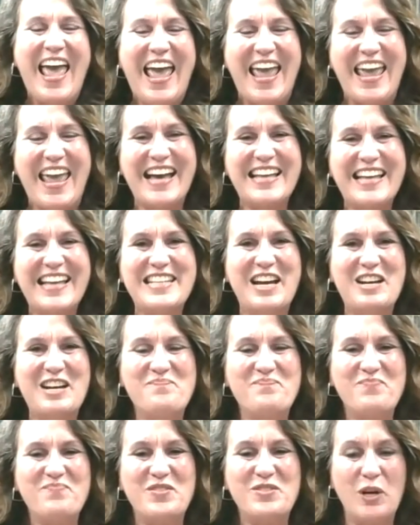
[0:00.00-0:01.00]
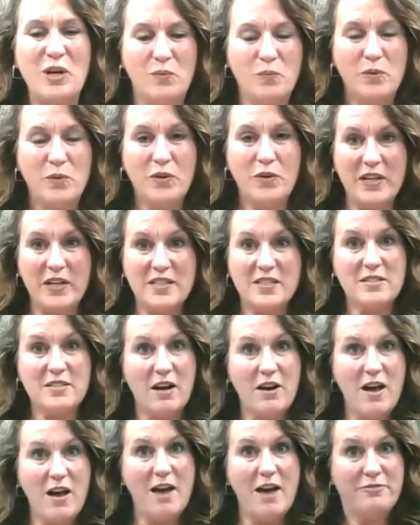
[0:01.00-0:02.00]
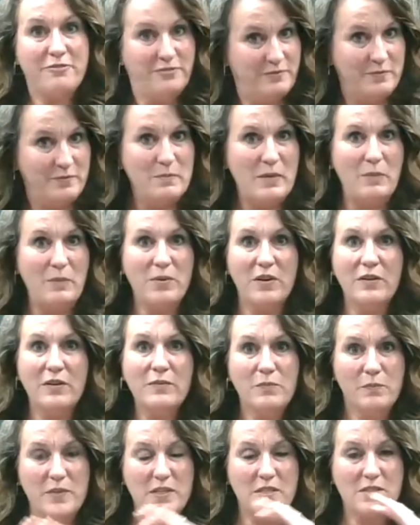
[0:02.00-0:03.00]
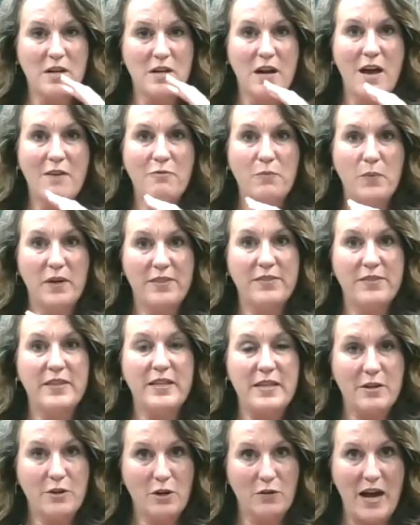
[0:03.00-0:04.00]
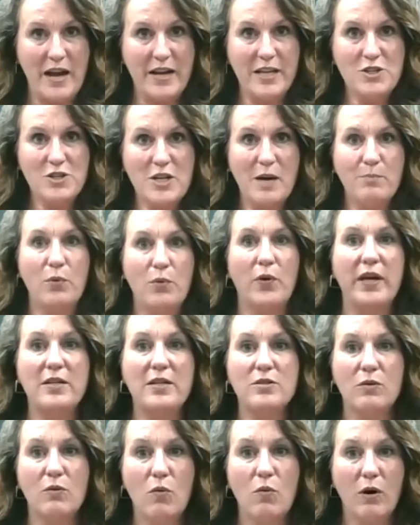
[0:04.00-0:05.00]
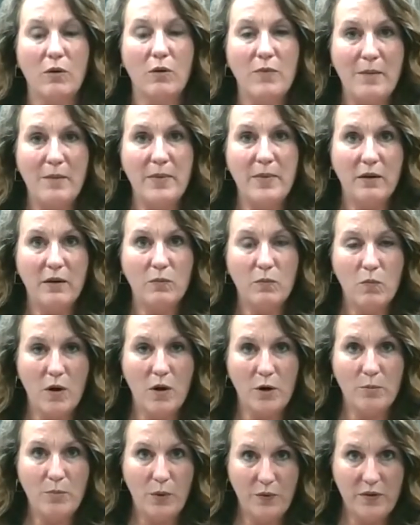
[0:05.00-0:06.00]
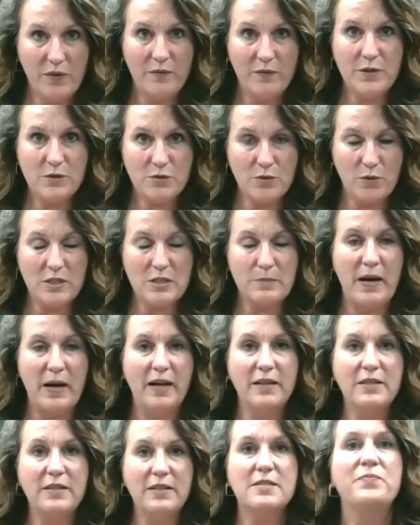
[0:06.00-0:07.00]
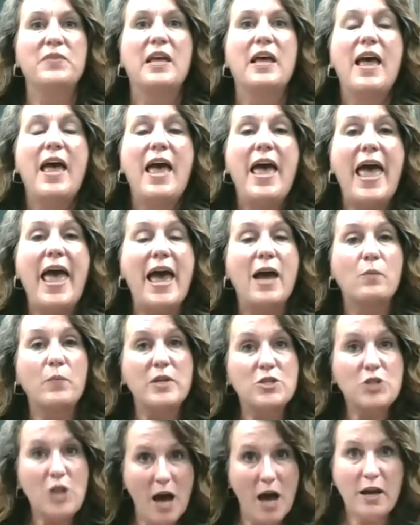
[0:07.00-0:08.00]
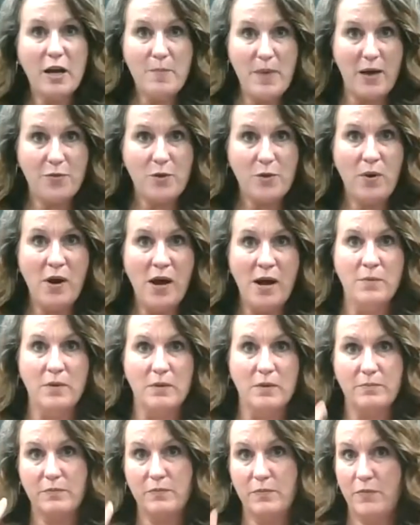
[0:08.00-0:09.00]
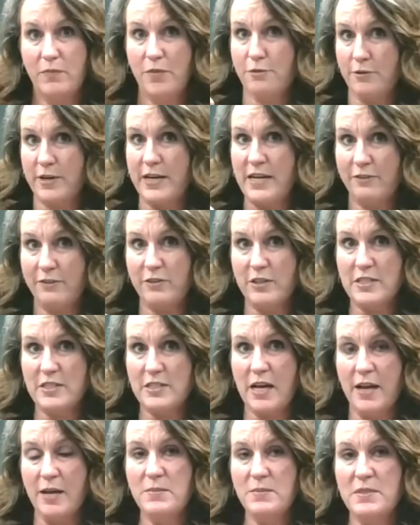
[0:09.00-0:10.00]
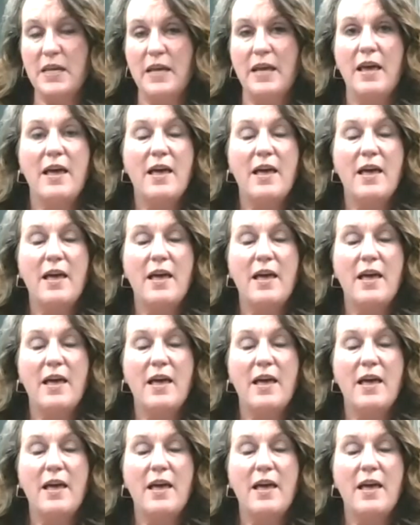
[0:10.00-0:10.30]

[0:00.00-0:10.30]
And so we're going to start off. Remember, we start off with the karate chop point or rubbing one or both of the sore spots. And we talk about the problem 3 different times.